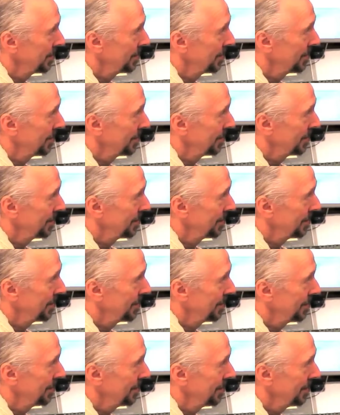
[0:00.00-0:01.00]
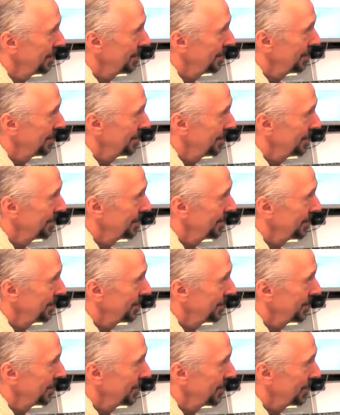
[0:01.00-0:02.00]

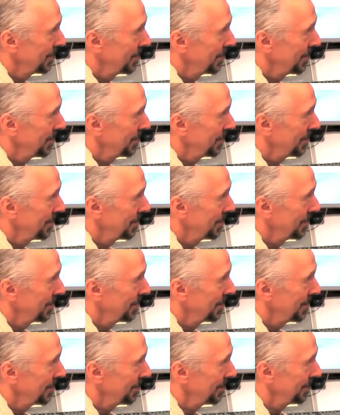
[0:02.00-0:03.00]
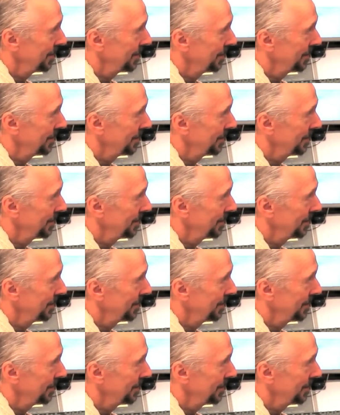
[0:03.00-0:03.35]
The person shown says nothing.